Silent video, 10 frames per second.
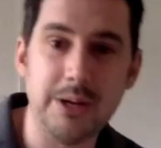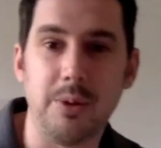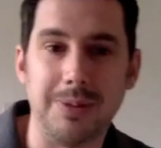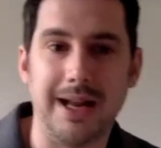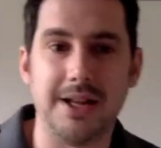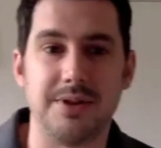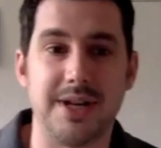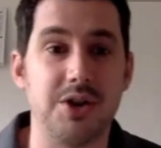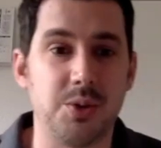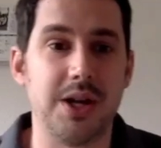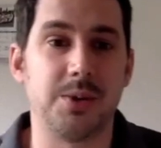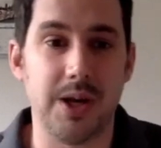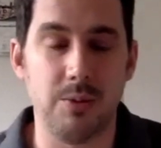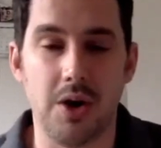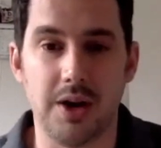people planning to retire in
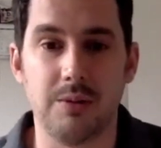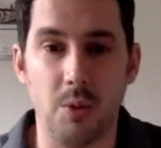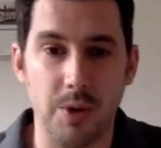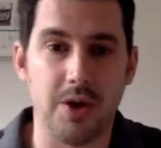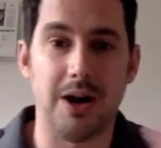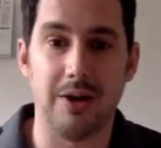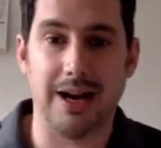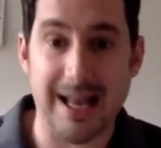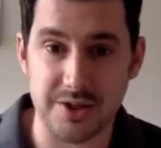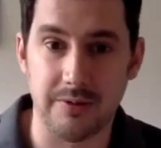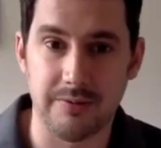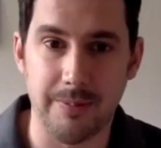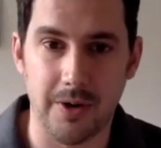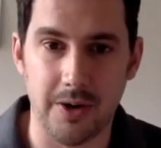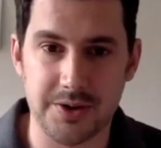2021, and what we call our class of
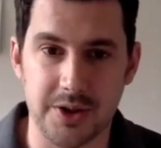report.